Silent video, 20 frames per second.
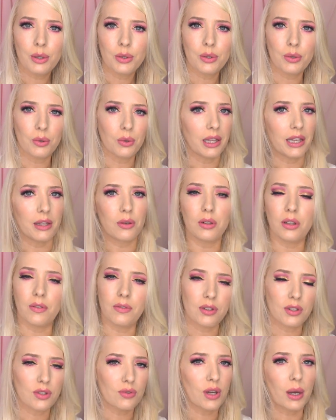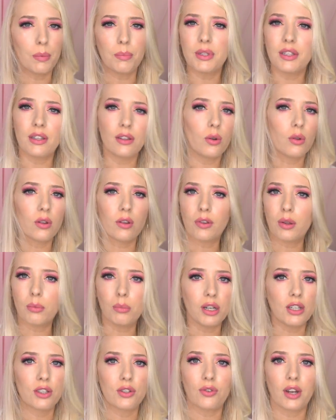do like all of the scrubs and all of the
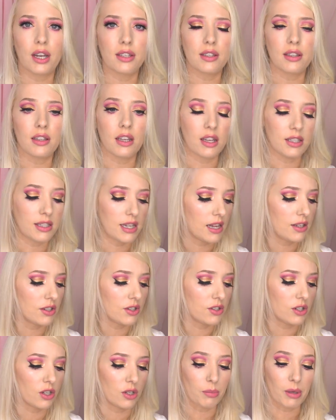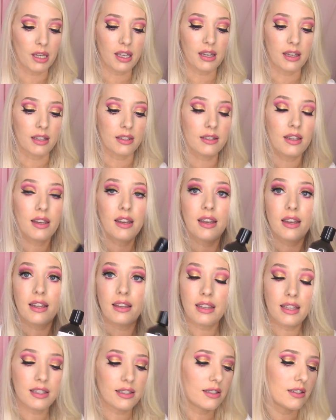moisturizing that you tend to do, because
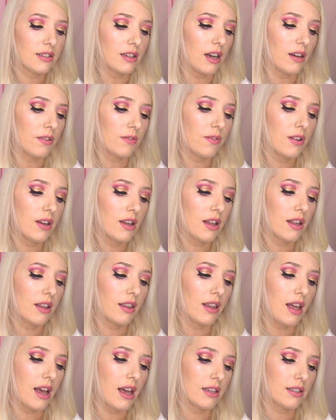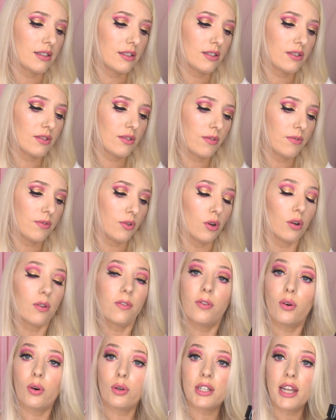this stuff lasts for
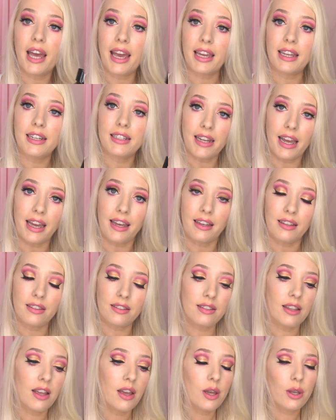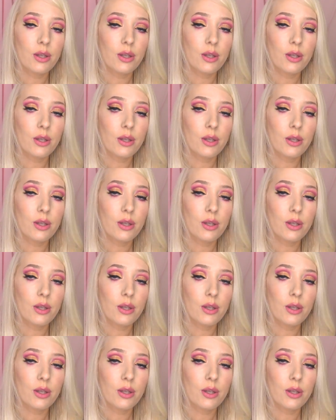4 to 8 days.